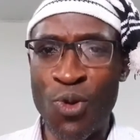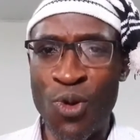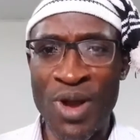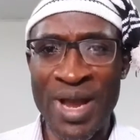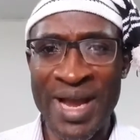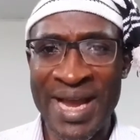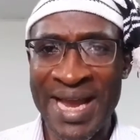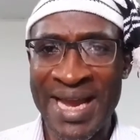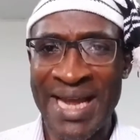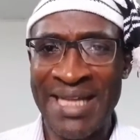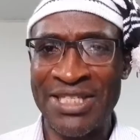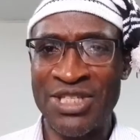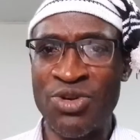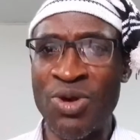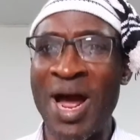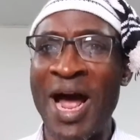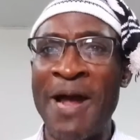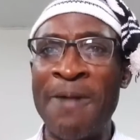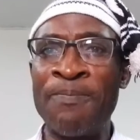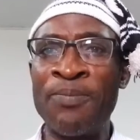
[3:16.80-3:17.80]
go again and
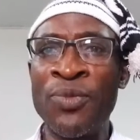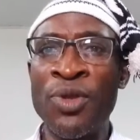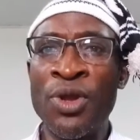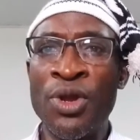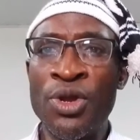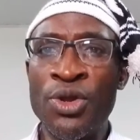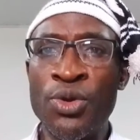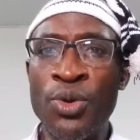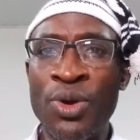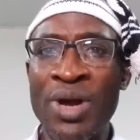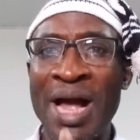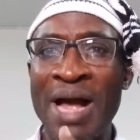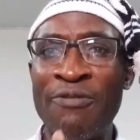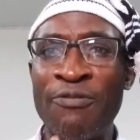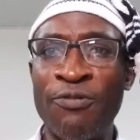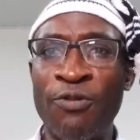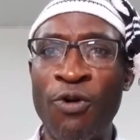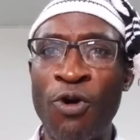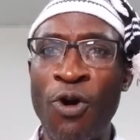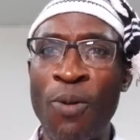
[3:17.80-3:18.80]
try. You can
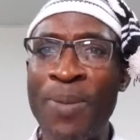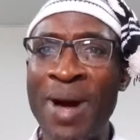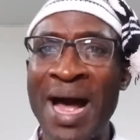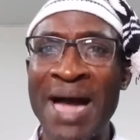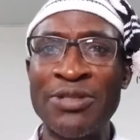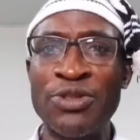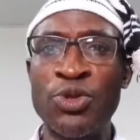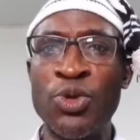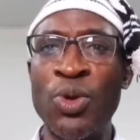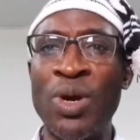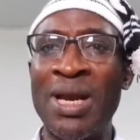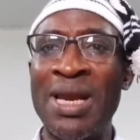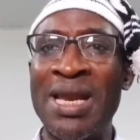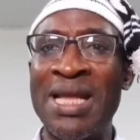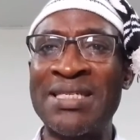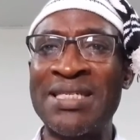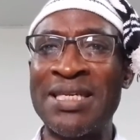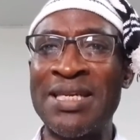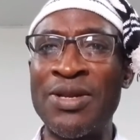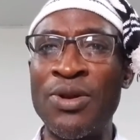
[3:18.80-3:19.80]
fall back to your
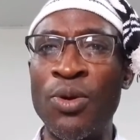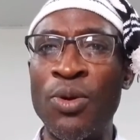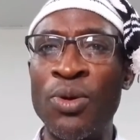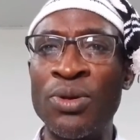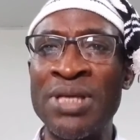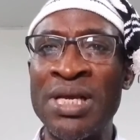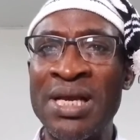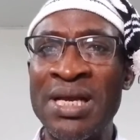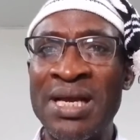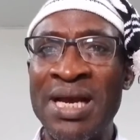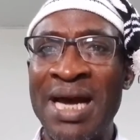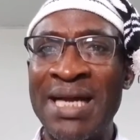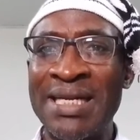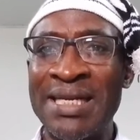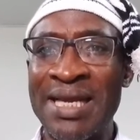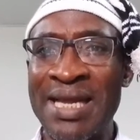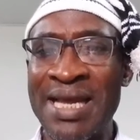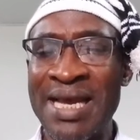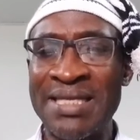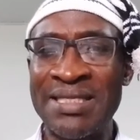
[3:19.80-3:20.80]
lesson note
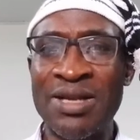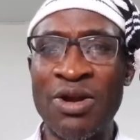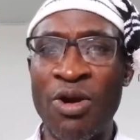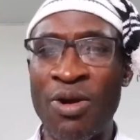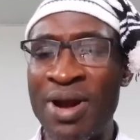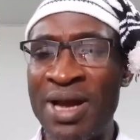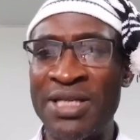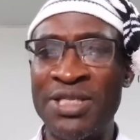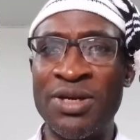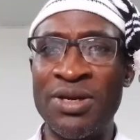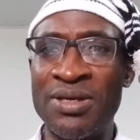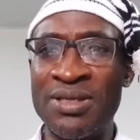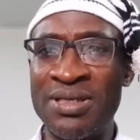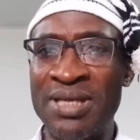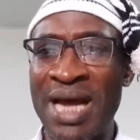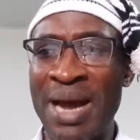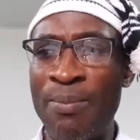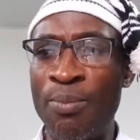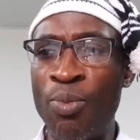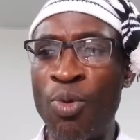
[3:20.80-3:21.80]
and get
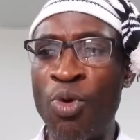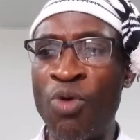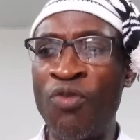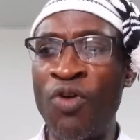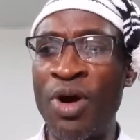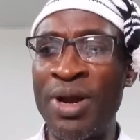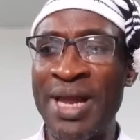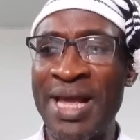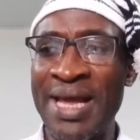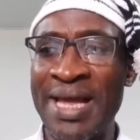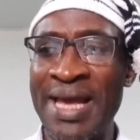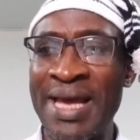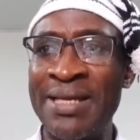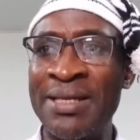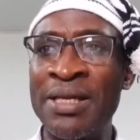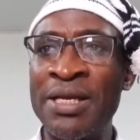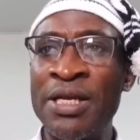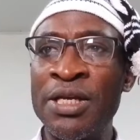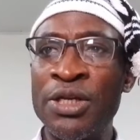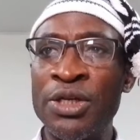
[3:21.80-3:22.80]
corrections and move on
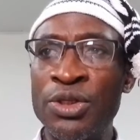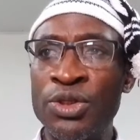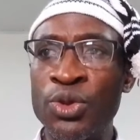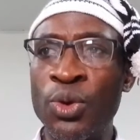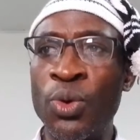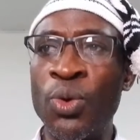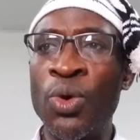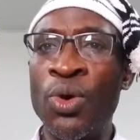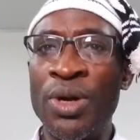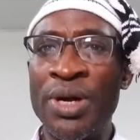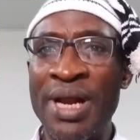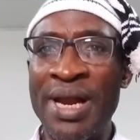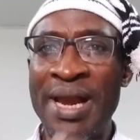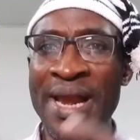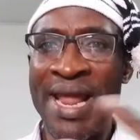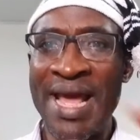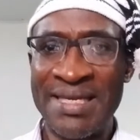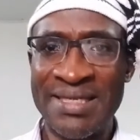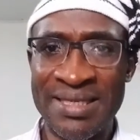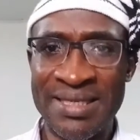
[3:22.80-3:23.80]
again to the
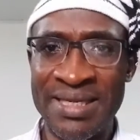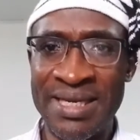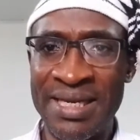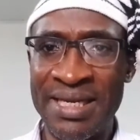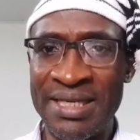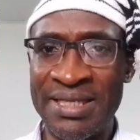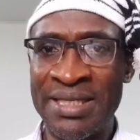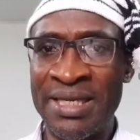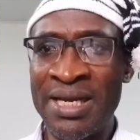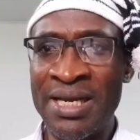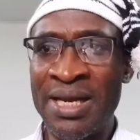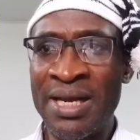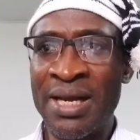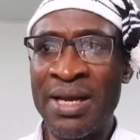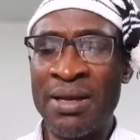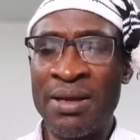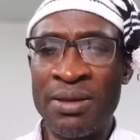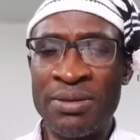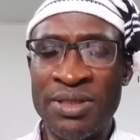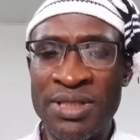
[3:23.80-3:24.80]
next stage.
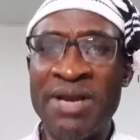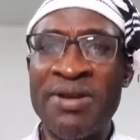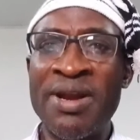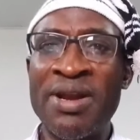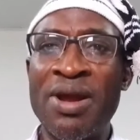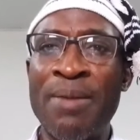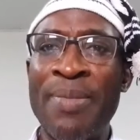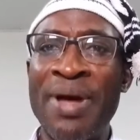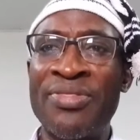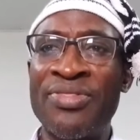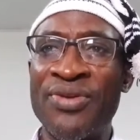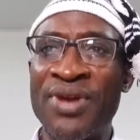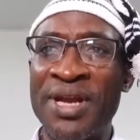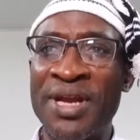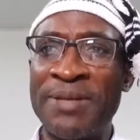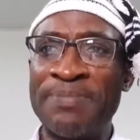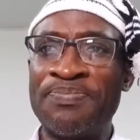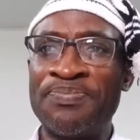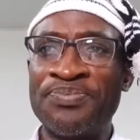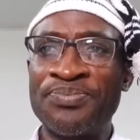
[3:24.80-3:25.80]
Secret number
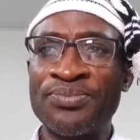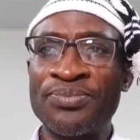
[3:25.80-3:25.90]
3,